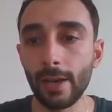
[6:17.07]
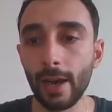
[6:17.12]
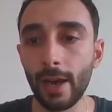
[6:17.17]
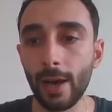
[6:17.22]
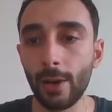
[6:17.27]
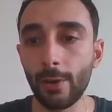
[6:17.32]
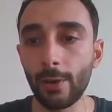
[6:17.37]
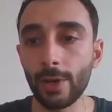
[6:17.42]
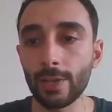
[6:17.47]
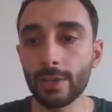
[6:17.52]

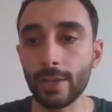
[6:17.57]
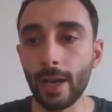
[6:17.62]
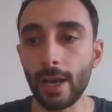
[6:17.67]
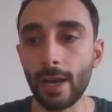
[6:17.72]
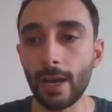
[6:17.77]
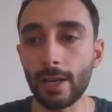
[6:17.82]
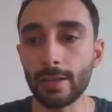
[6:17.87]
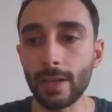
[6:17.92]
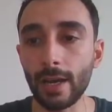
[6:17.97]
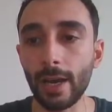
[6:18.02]
Our
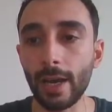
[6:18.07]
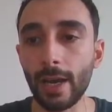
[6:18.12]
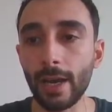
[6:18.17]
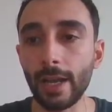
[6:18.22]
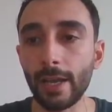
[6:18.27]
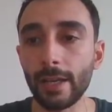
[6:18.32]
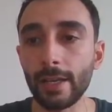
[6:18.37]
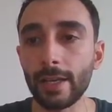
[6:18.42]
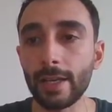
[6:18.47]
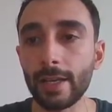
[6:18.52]

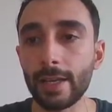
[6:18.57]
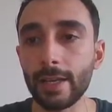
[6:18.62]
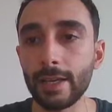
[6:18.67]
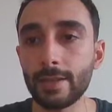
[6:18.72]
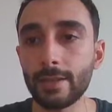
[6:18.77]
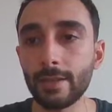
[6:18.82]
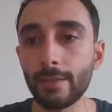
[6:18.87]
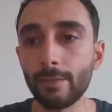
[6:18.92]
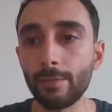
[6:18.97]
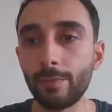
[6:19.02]
RSI
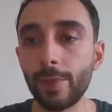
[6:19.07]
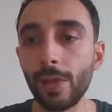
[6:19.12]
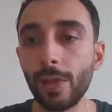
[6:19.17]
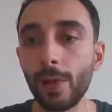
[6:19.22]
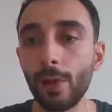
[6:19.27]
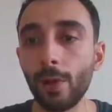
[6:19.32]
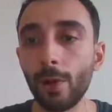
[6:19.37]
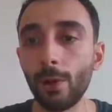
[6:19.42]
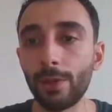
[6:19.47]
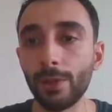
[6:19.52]
is
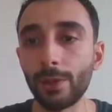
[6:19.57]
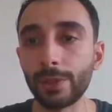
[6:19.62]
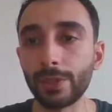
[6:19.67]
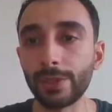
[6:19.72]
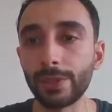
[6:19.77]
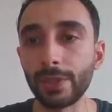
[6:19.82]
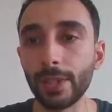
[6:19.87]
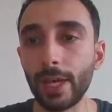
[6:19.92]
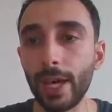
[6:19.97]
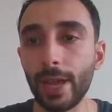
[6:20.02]
below
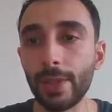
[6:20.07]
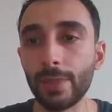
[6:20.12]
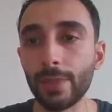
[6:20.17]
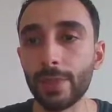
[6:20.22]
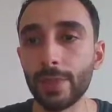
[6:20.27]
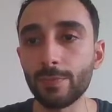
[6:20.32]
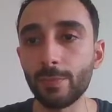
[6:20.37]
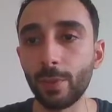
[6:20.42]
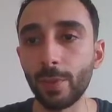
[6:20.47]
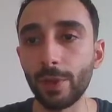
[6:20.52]
30 at
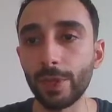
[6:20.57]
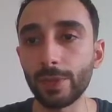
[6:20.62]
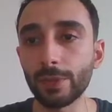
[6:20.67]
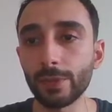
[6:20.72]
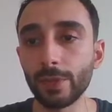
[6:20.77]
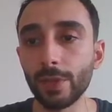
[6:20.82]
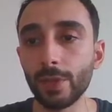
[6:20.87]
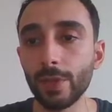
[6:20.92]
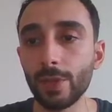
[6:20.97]
this point.